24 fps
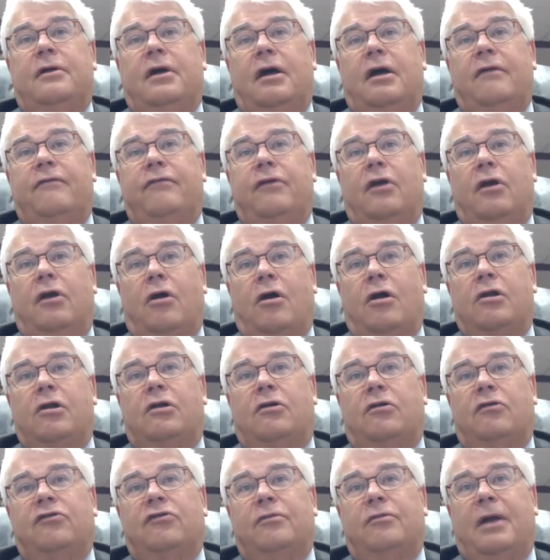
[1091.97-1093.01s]
of their
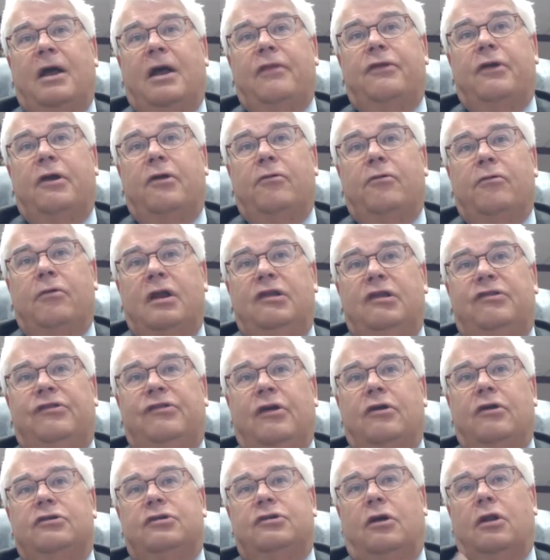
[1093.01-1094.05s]
articles about their
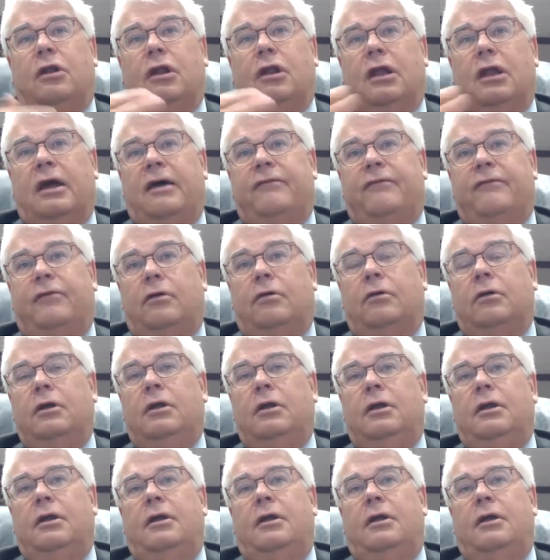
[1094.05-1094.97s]
research on a level